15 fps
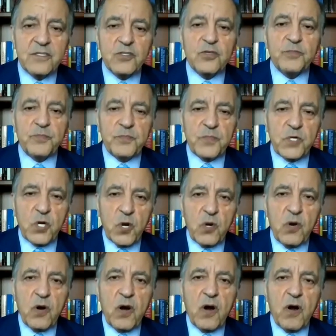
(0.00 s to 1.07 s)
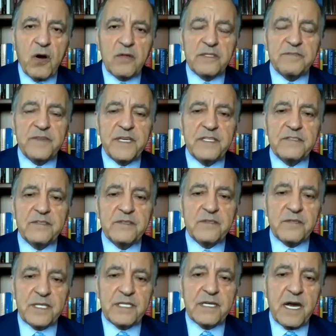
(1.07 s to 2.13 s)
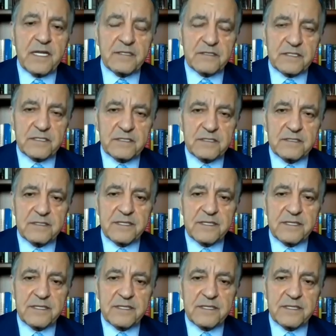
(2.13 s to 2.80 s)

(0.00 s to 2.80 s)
to go all the way to green hydrogen.